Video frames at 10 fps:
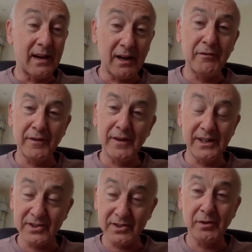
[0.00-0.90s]
Hopefully
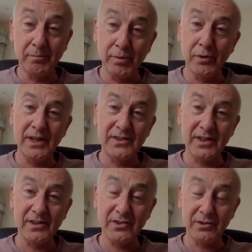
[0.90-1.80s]
this sort of book is
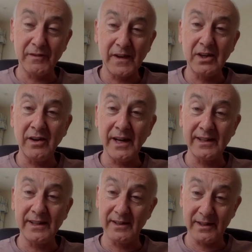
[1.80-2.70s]
a sort of a
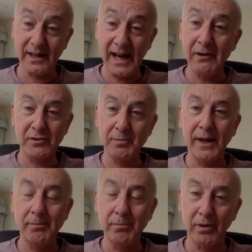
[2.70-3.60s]
guide that helps
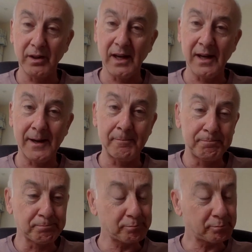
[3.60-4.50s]
people. I
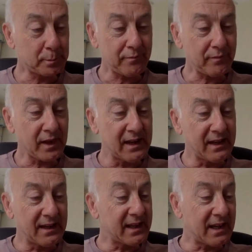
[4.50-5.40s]

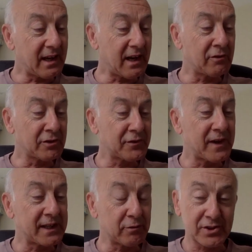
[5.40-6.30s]
always
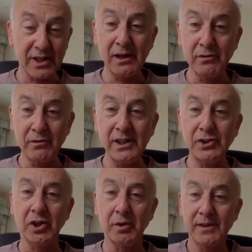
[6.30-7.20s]
found it was a lonely
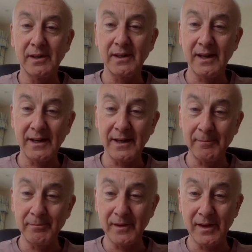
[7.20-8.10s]
job.
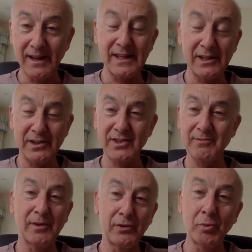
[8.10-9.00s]
There's
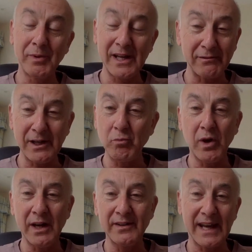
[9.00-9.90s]
normally only
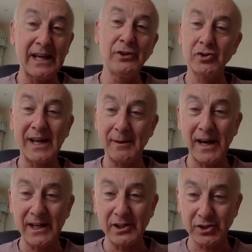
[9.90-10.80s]
one internet
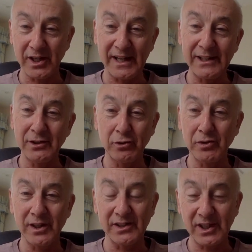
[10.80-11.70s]
manager in an
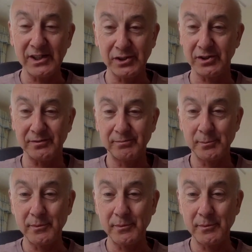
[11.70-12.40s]
organization.